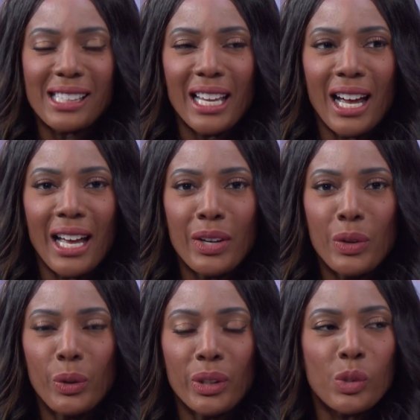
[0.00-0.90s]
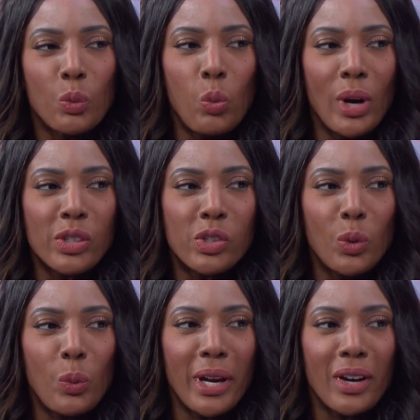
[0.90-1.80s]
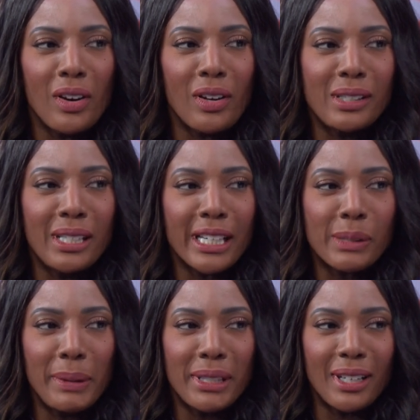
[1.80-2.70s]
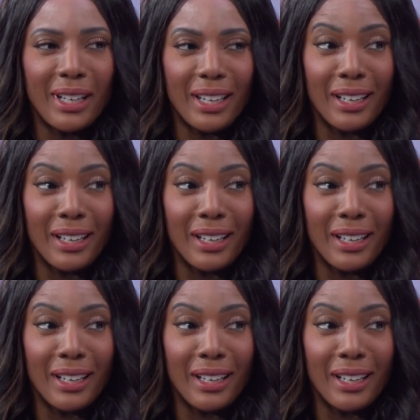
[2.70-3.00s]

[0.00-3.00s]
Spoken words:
thing I Googled is what to wear on DXB today.